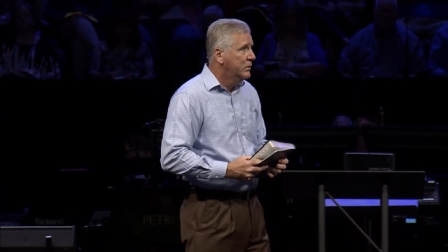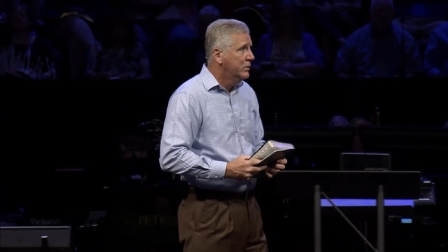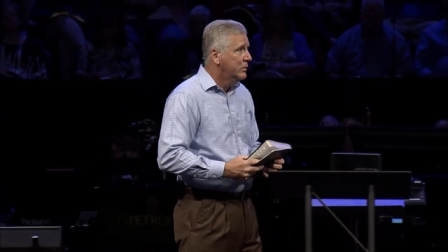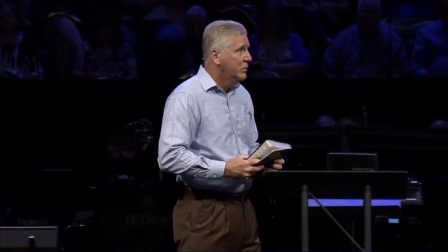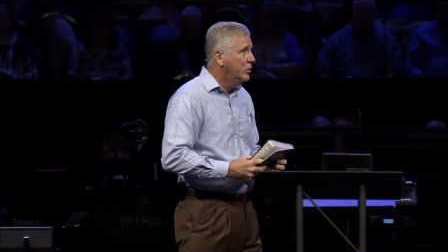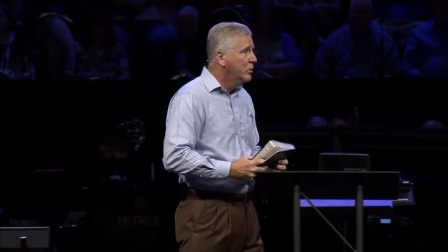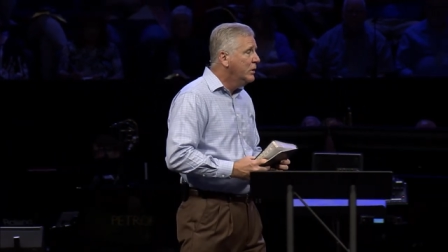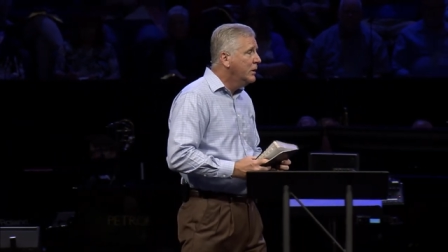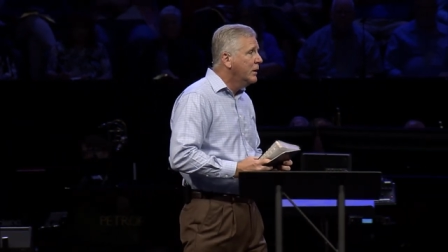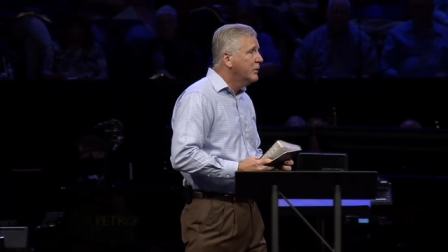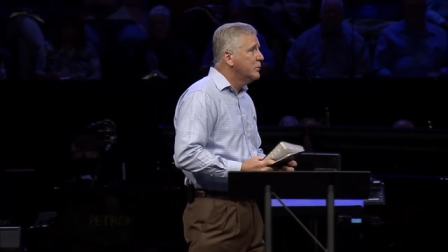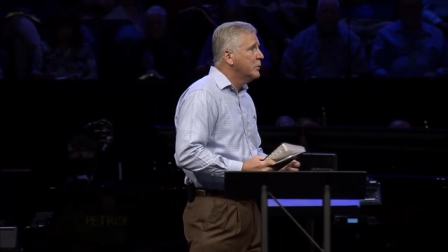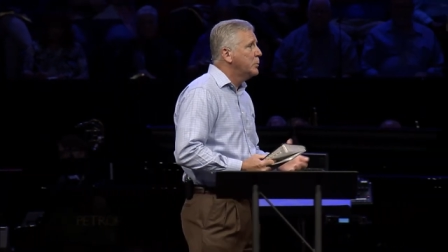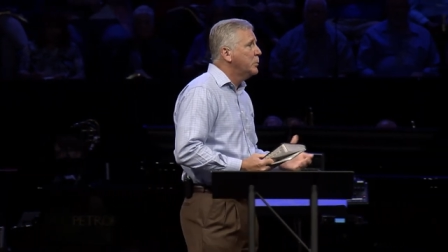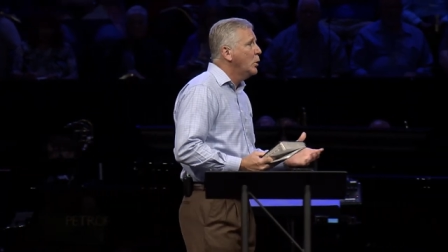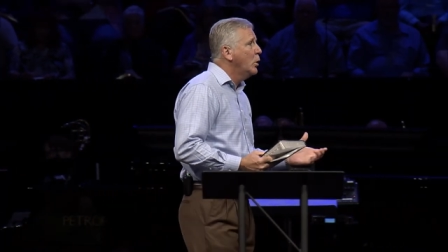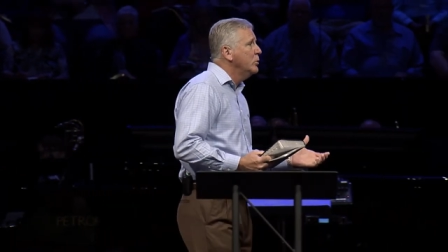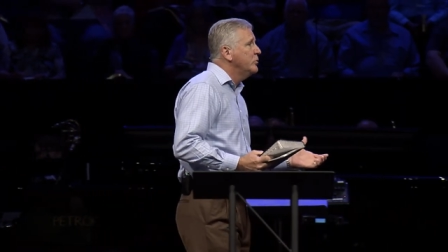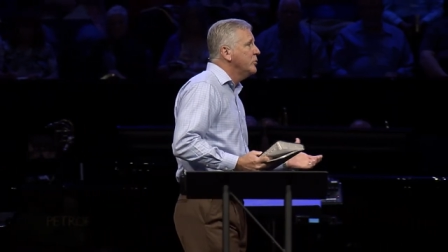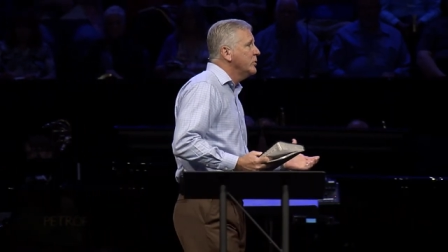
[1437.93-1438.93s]
You didn't ever
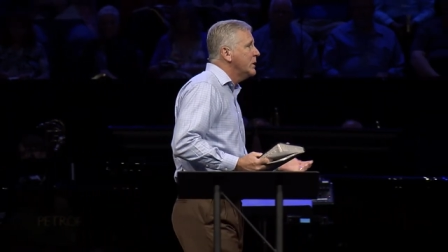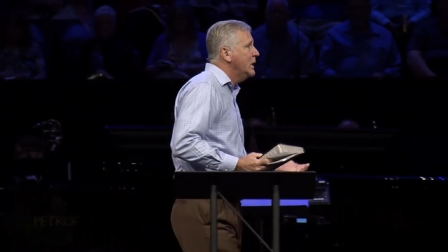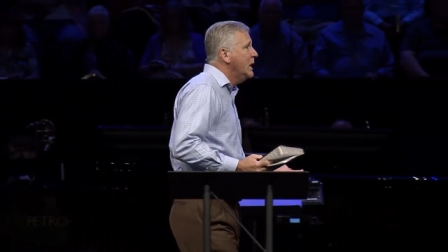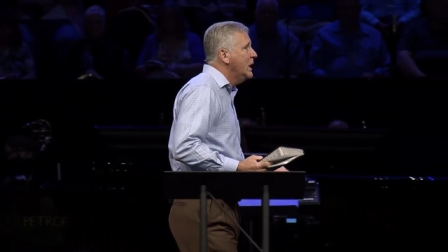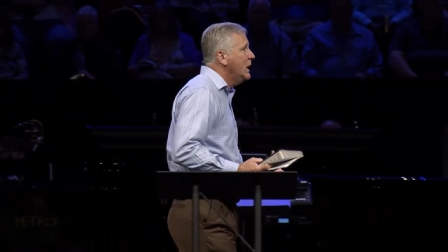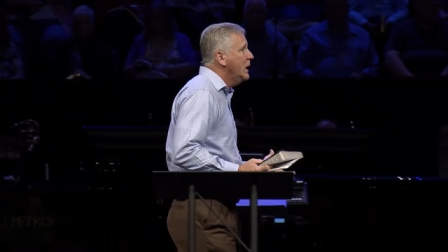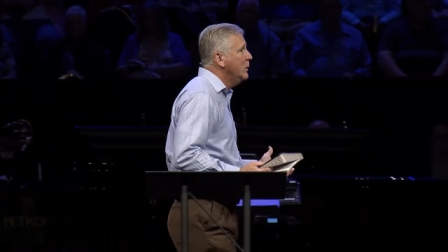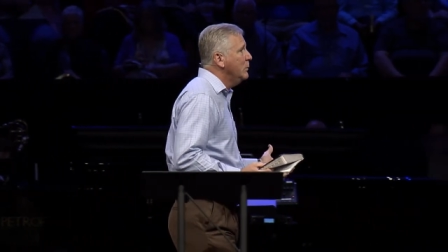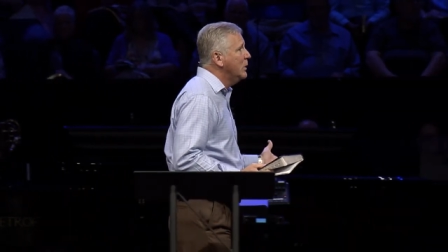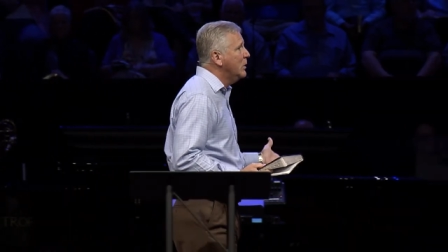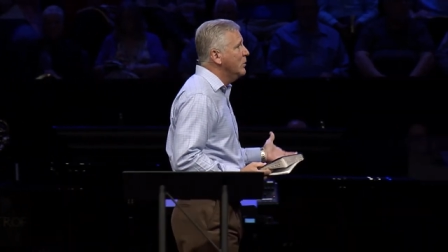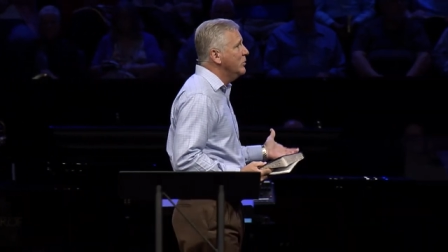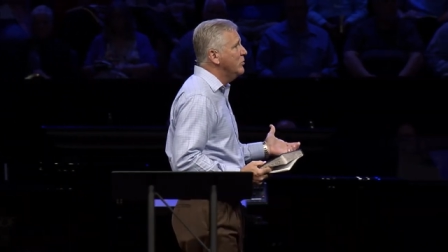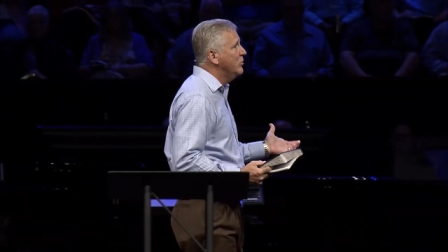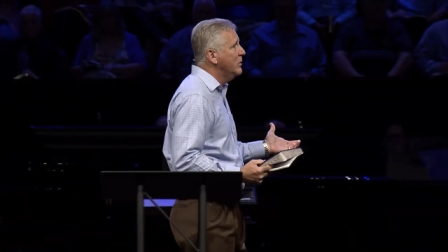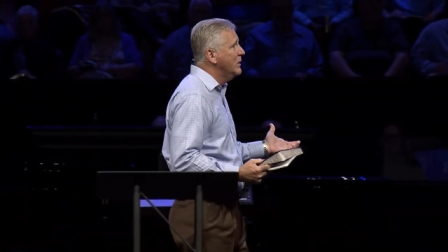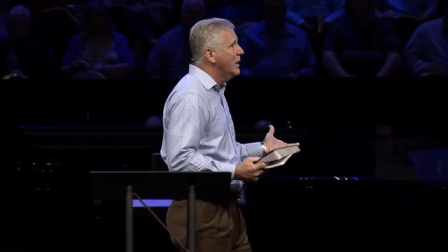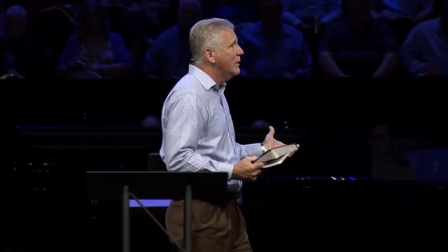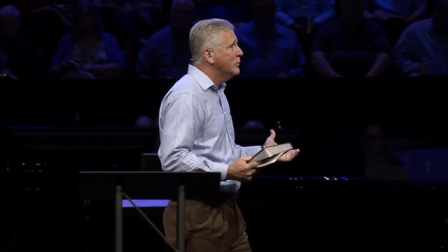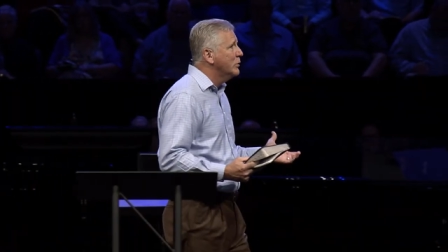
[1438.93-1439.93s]
approach a king because you
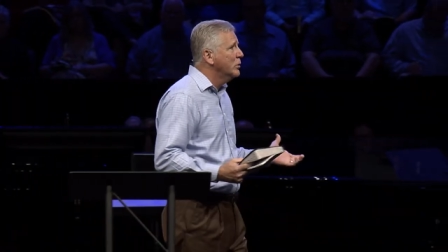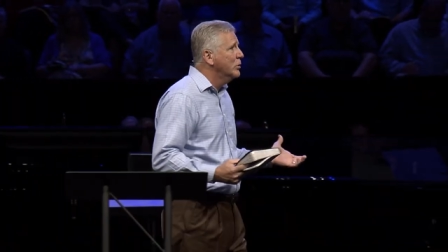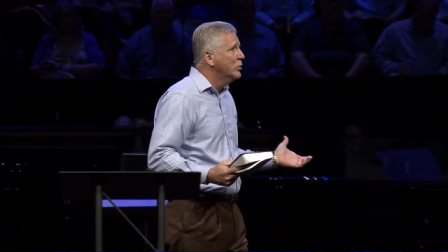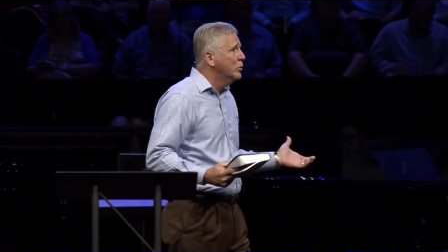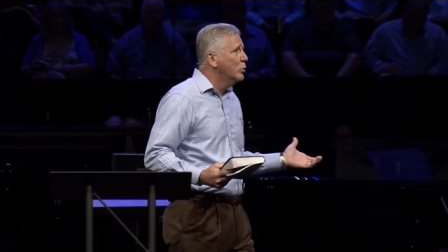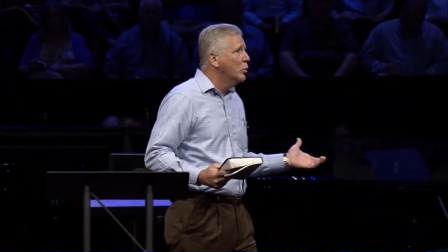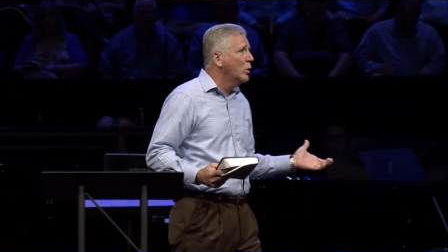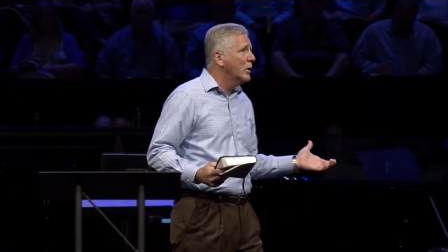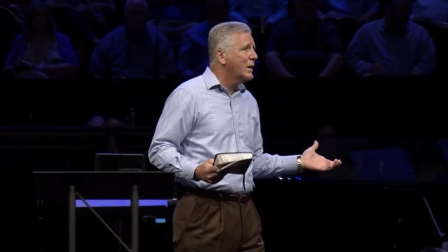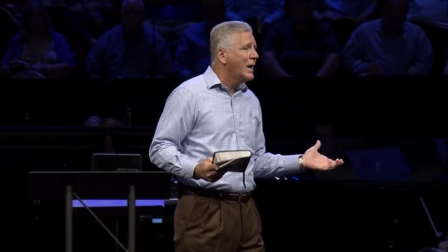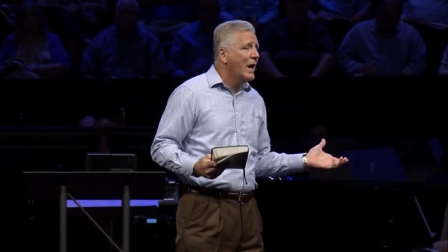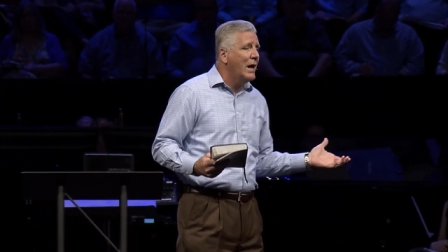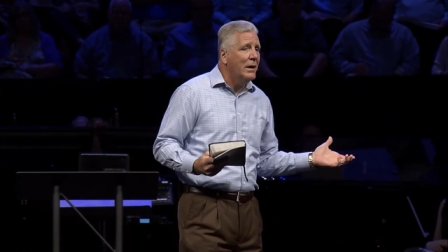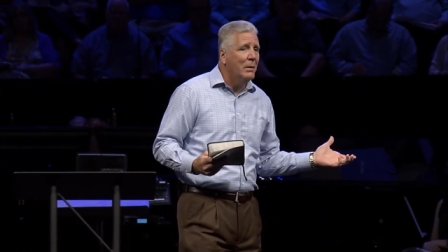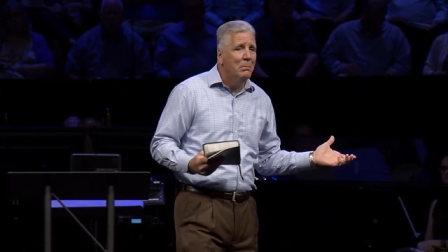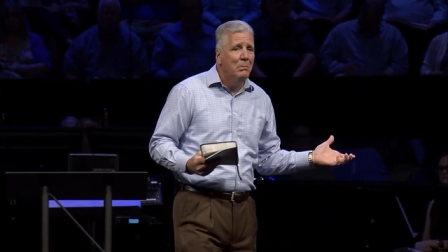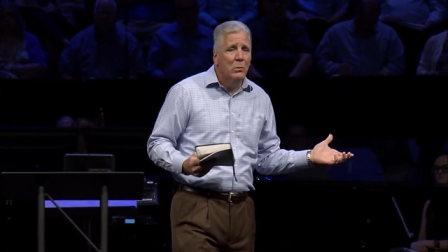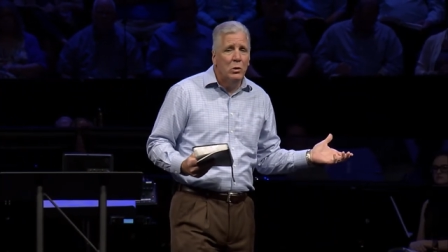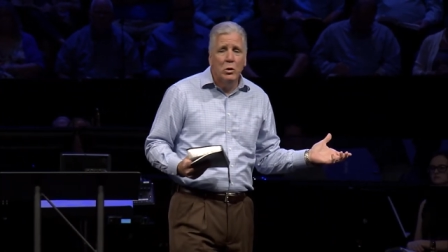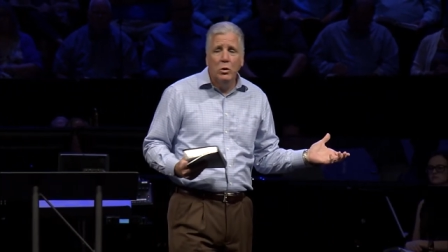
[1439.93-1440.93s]
never knew what kind of
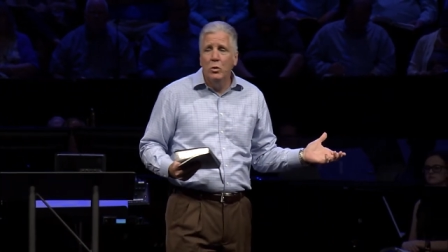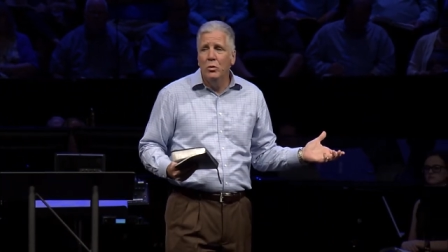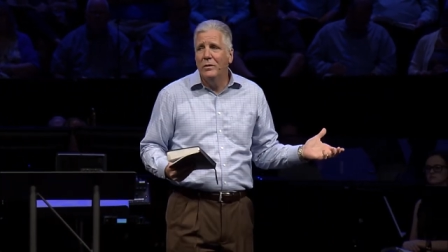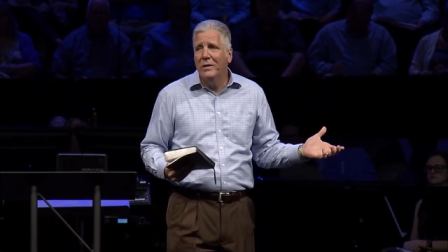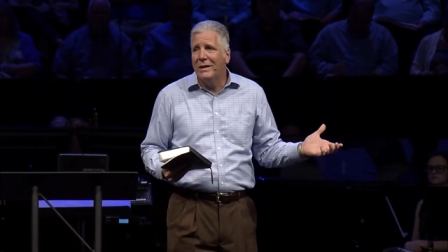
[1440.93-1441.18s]
mood the